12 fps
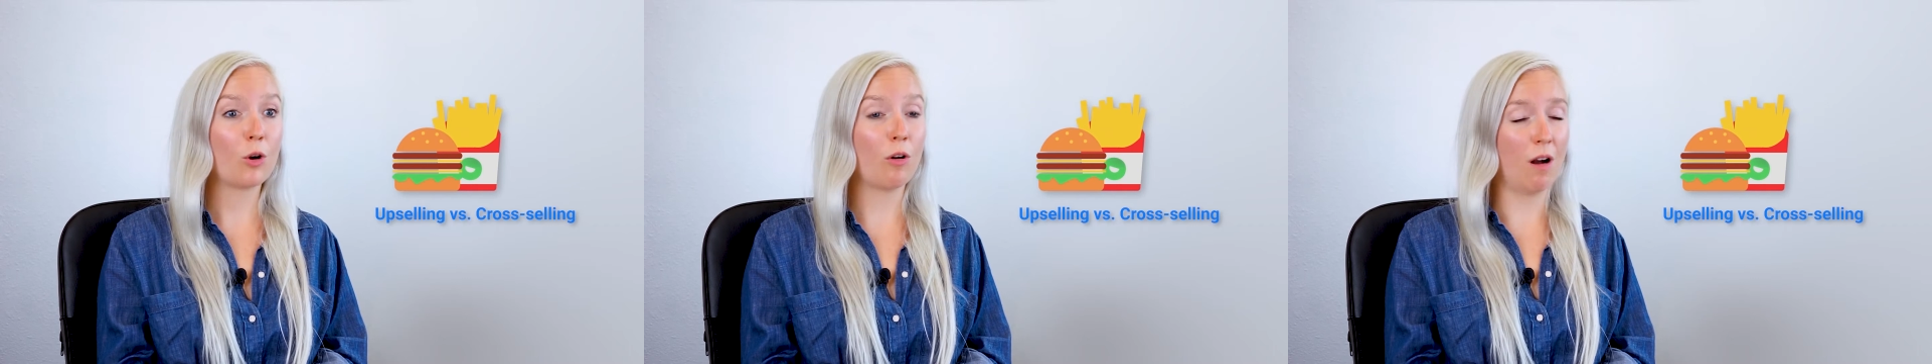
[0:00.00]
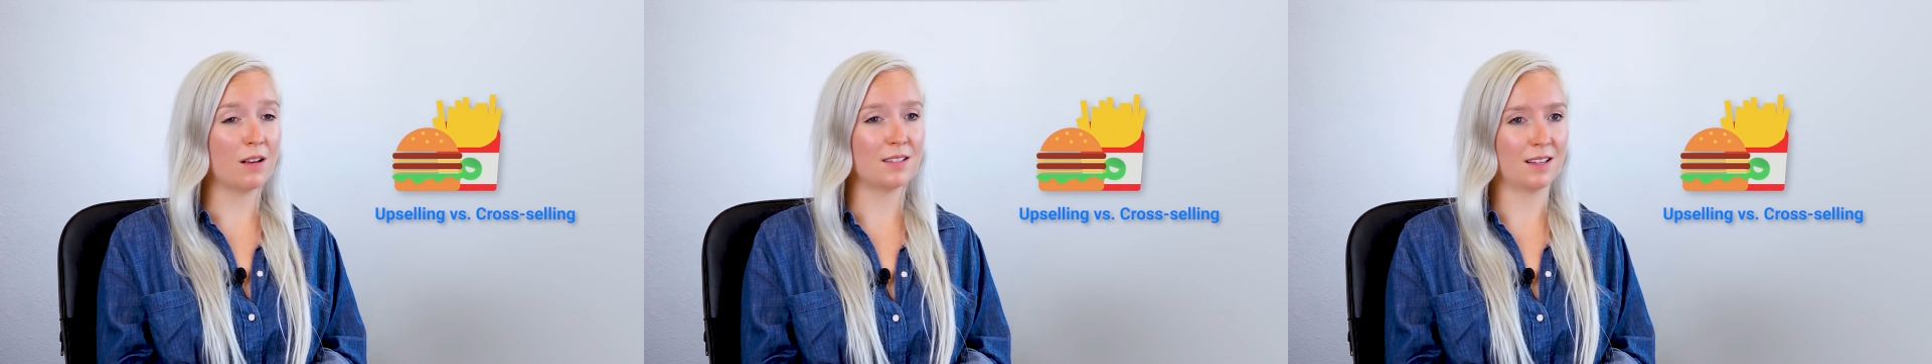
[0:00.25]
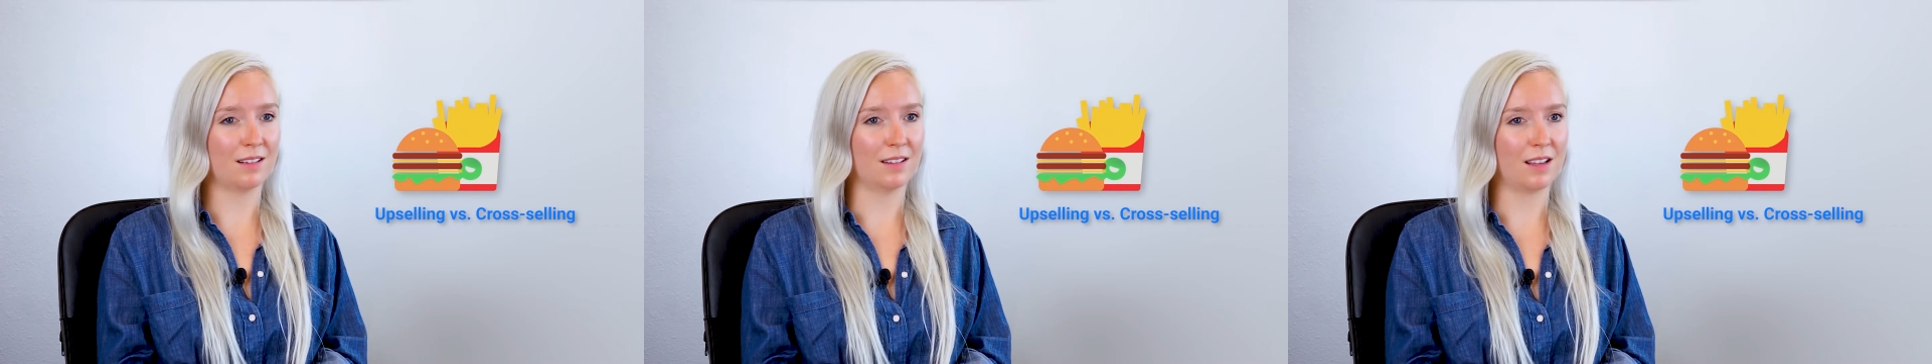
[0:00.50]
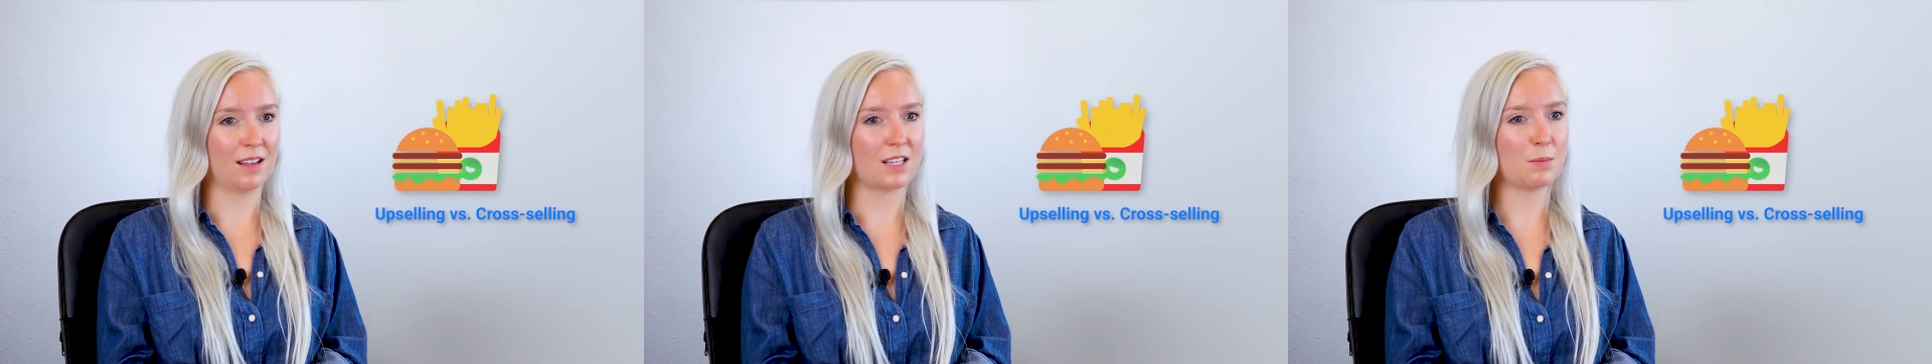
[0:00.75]

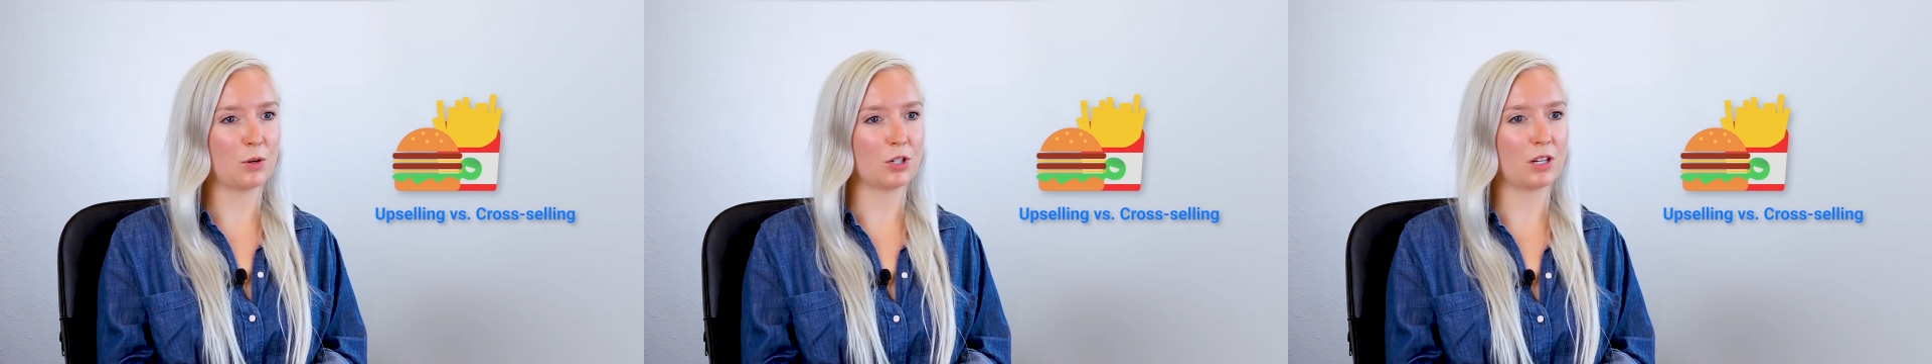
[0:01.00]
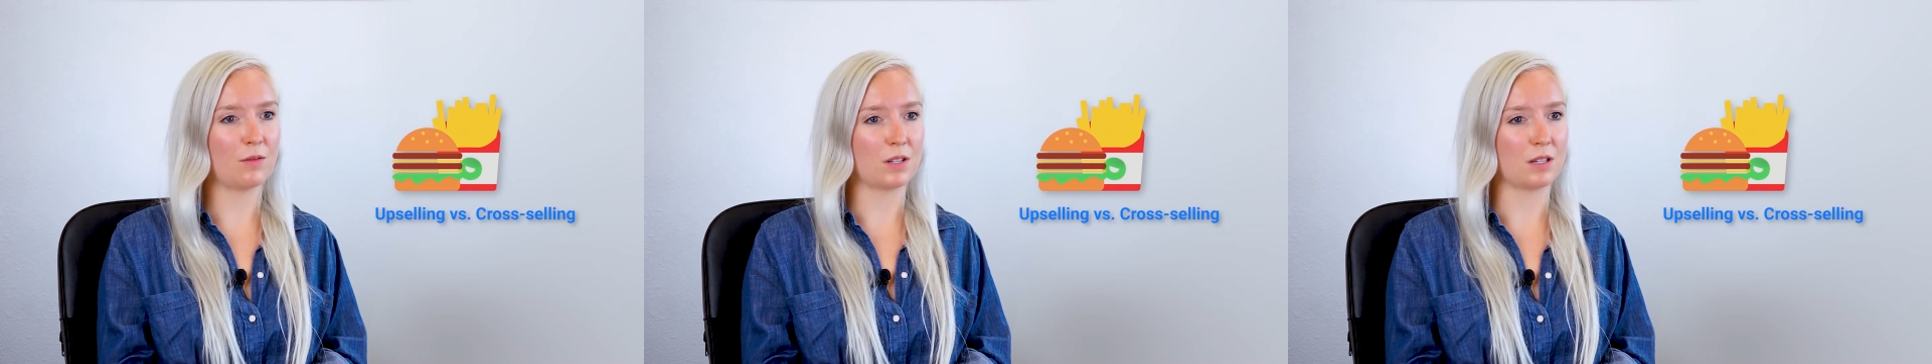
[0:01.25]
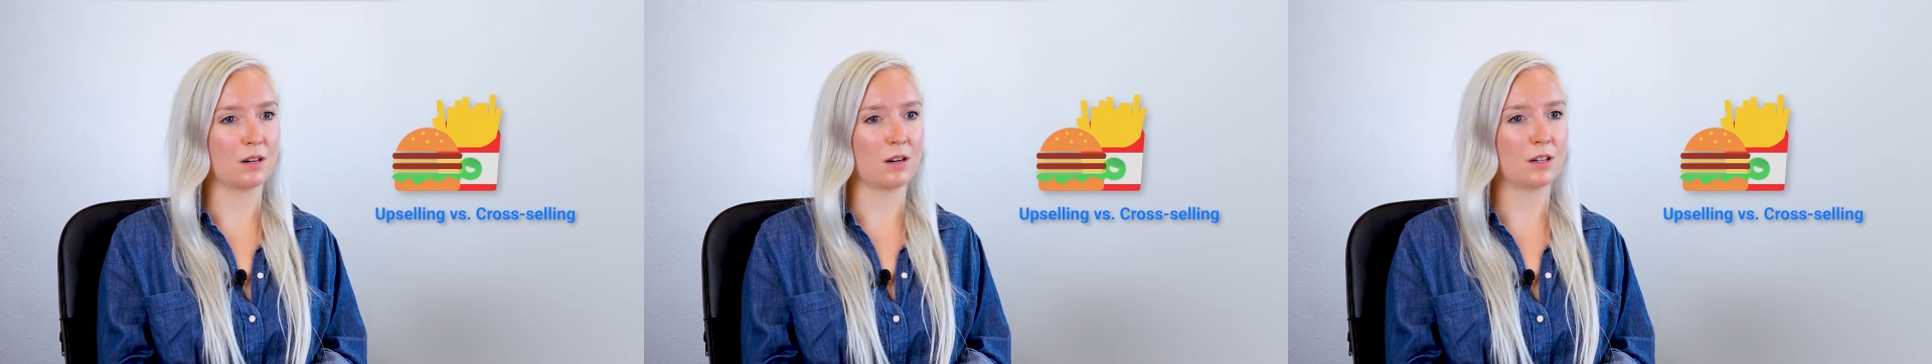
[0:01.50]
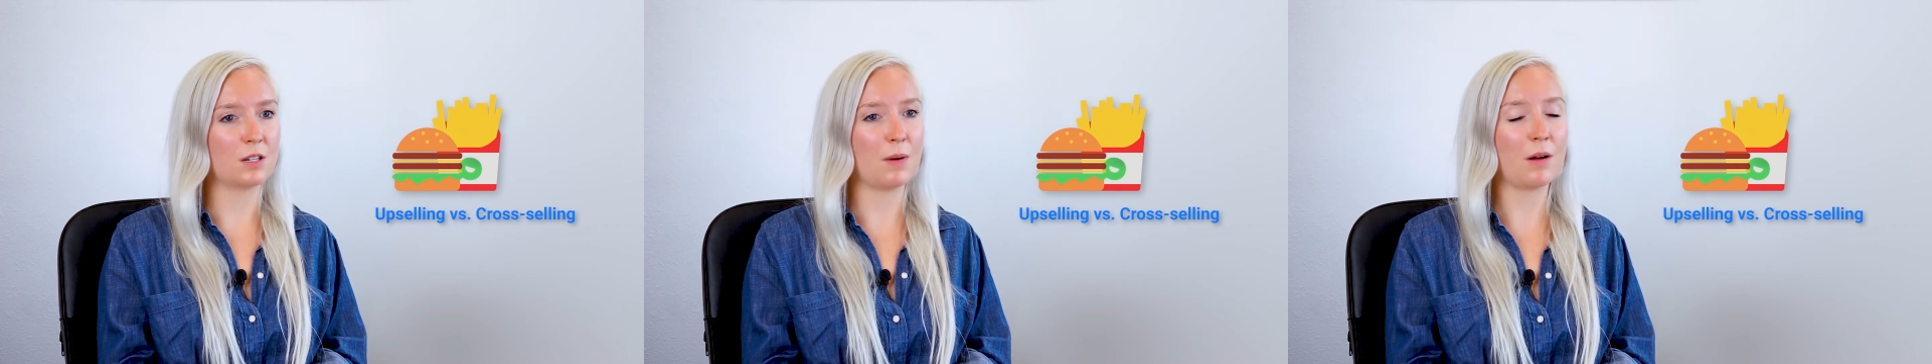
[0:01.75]
Cross-selling is pushing a
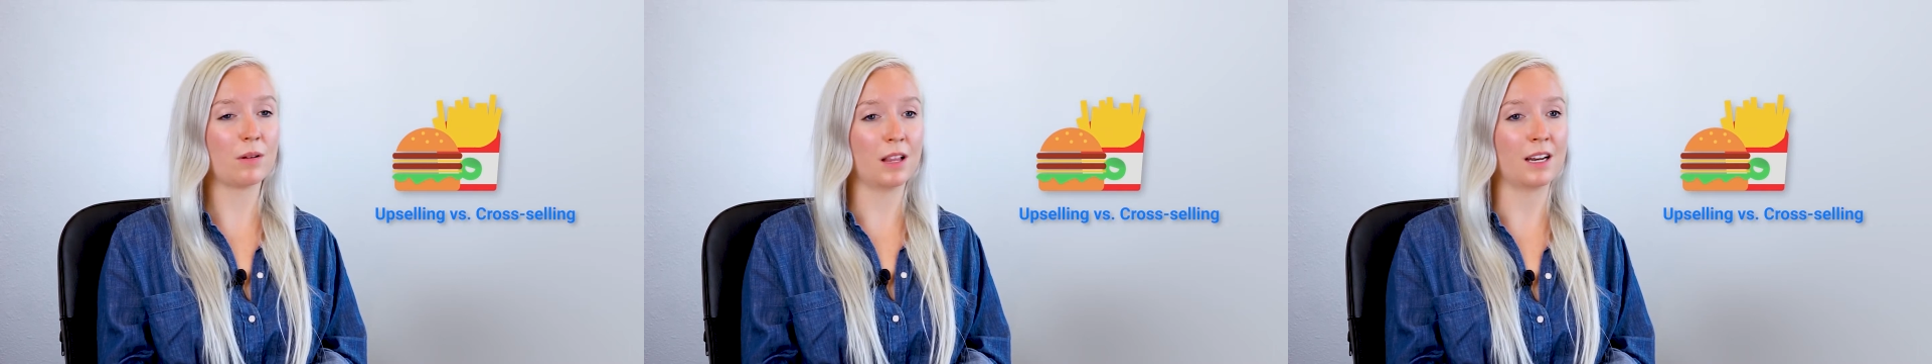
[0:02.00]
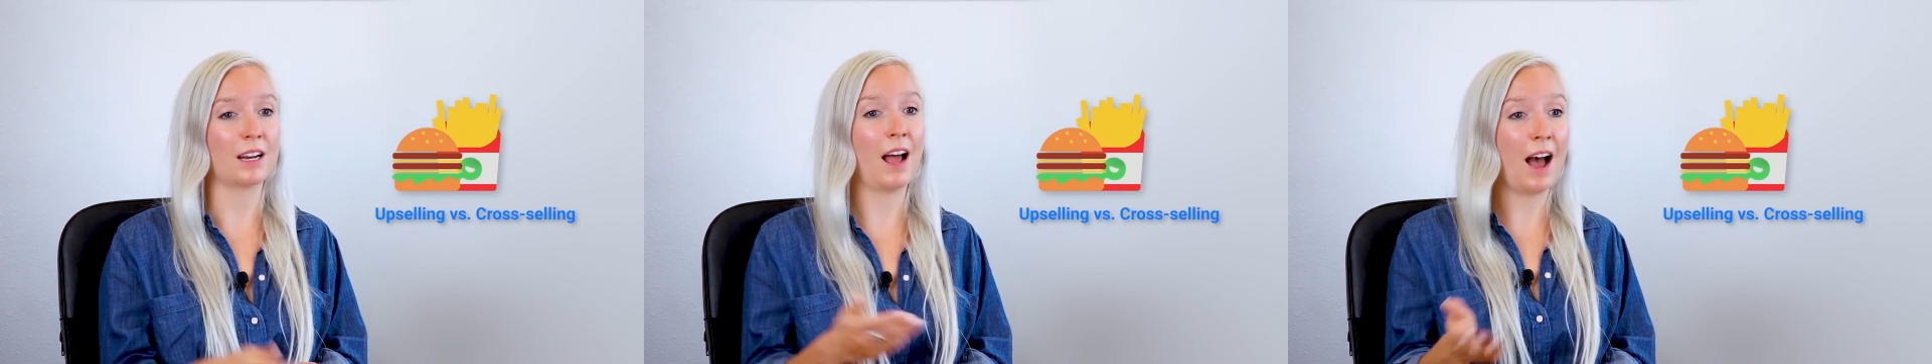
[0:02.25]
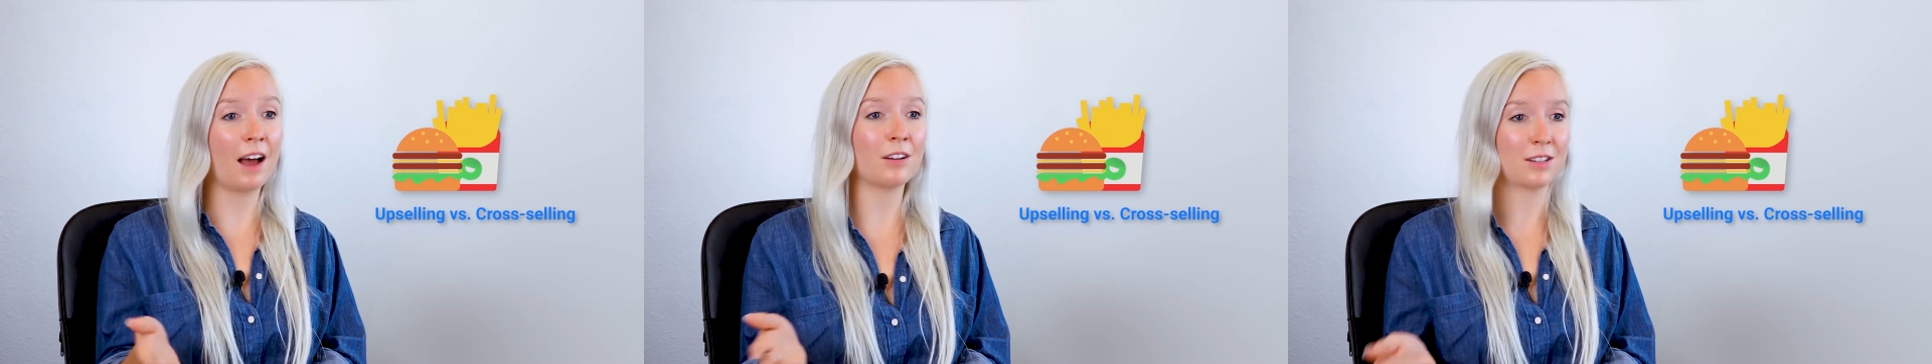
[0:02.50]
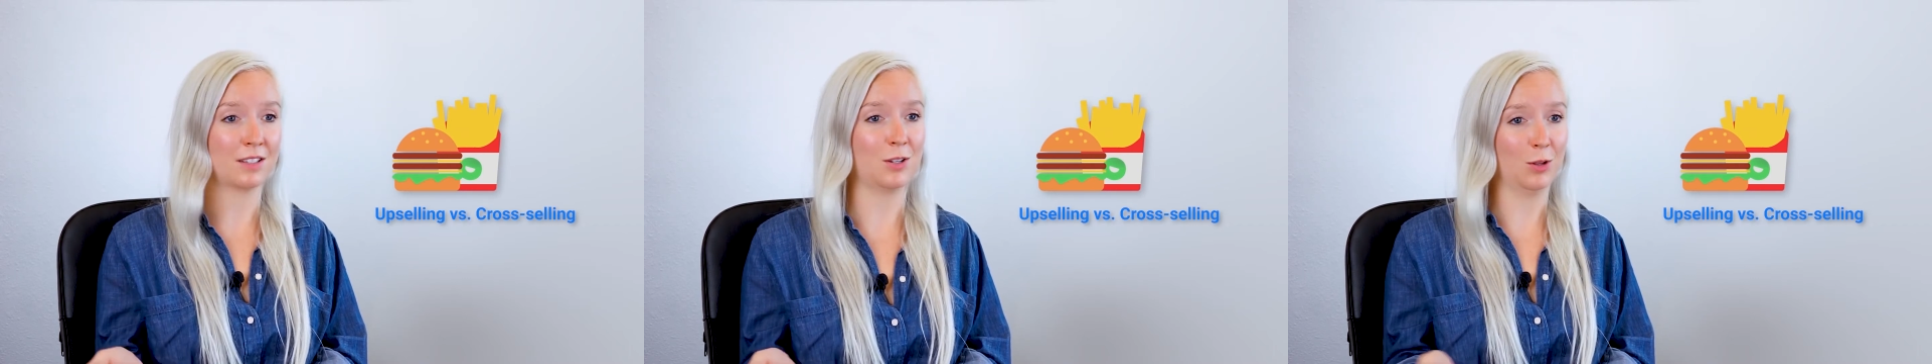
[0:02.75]
visitor to buy related
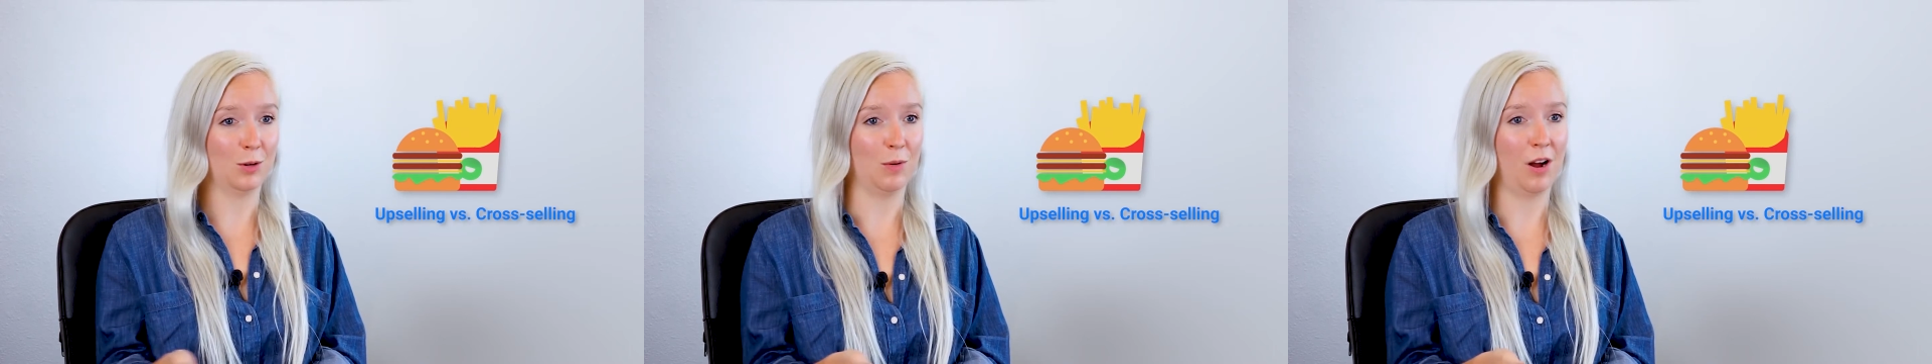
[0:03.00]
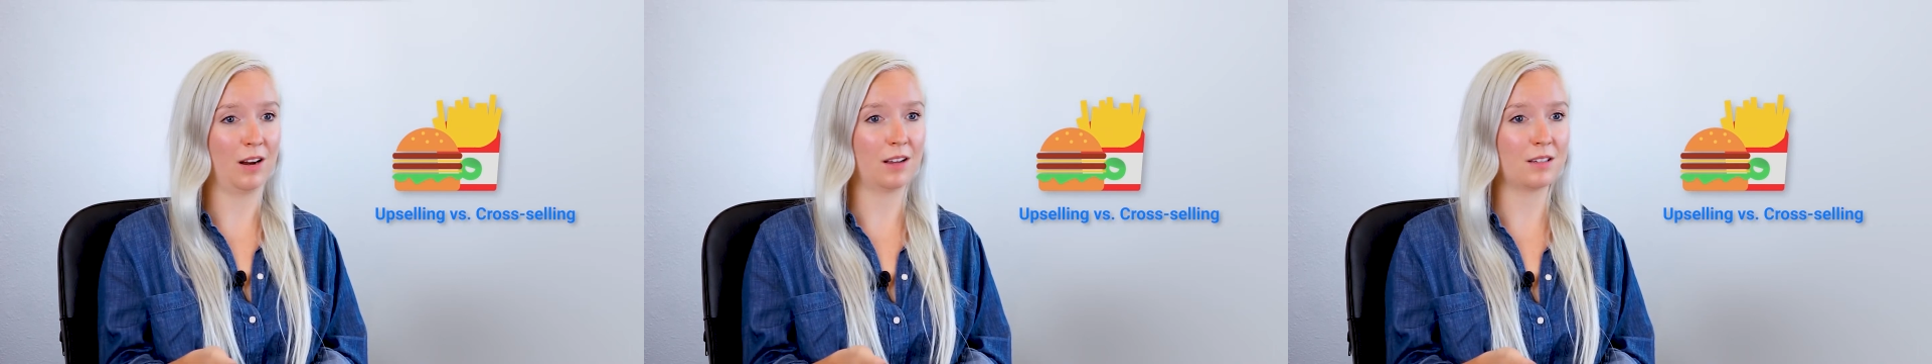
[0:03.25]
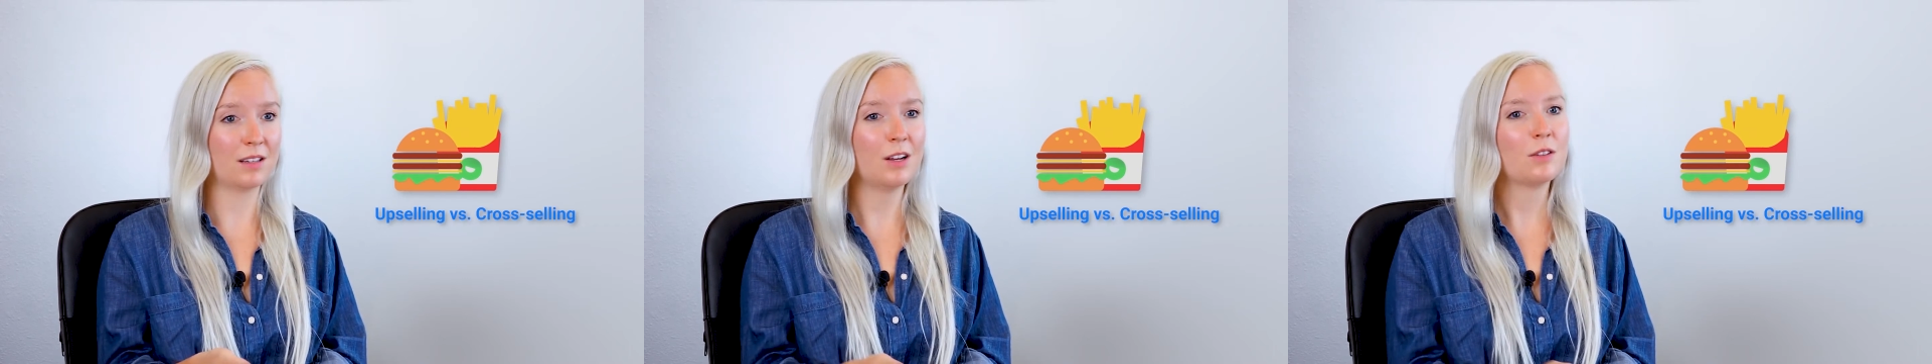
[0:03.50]
add-ons to their product.